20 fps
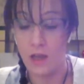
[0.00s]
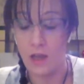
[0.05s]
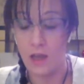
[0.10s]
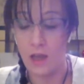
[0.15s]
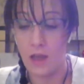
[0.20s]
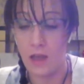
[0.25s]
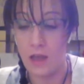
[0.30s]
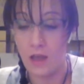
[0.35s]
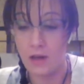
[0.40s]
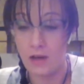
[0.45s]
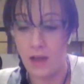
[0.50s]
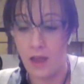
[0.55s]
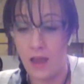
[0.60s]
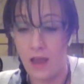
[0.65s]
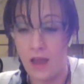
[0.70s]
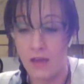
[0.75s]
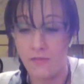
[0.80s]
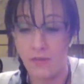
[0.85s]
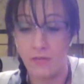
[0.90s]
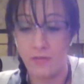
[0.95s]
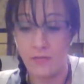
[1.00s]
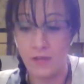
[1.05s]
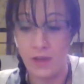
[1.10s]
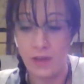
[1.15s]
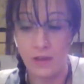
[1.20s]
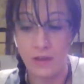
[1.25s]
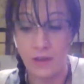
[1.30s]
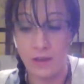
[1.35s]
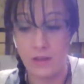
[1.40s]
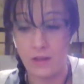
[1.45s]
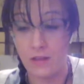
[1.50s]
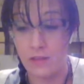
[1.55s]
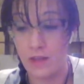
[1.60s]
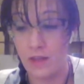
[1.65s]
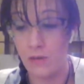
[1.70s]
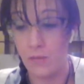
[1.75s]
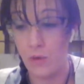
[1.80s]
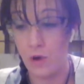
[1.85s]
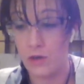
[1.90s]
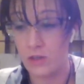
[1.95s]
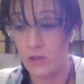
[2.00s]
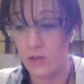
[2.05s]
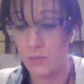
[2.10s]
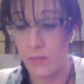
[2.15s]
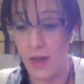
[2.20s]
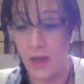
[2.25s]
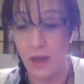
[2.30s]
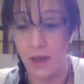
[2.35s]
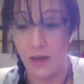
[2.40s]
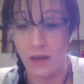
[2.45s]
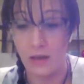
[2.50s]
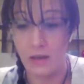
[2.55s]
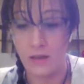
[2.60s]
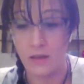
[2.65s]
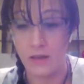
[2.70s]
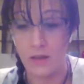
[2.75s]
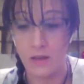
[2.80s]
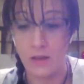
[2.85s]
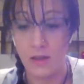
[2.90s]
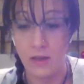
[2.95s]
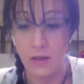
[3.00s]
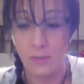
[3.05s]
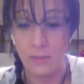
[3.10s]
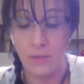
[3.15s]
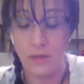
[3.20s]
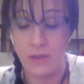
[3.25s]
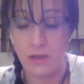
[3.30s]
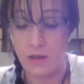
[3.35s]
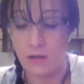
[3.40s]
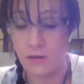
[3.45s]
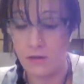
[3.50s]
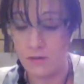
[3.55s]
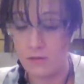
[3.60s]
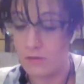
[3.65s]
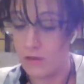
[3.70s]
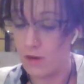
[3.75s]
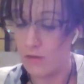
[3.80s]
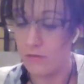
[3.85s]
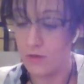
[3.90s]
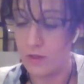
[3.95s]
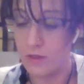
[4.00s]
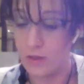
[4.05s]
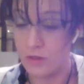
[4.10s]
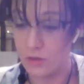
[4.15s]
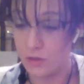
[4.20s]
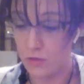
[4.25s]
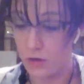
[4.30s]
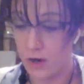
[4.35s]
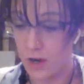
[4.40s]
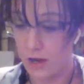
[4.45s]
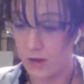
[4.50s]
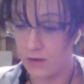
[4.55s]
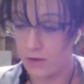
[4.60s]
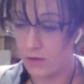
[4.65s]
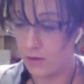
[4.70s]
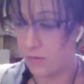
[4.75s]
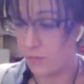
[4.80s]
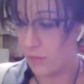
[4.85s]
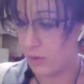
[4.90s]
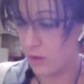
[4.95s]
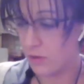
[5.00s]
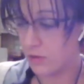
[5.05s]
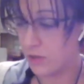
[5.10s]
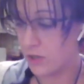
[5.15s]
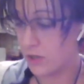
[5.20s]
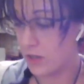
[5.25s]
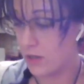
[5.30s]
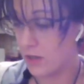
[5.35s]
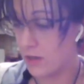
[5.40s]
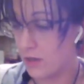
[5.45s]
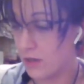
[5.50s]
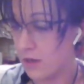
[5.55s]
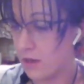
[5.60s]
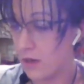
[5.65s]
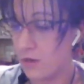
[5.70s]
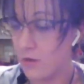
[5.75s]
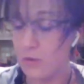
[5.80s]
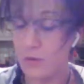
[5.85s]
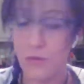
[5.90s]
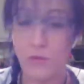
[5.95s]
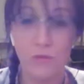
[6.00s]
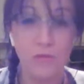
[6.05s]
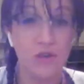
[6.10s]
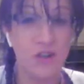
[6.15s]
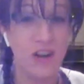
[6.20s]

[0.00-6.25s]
And I have a feeling that they want you back, but they're just not really sure how to approach it Ooh,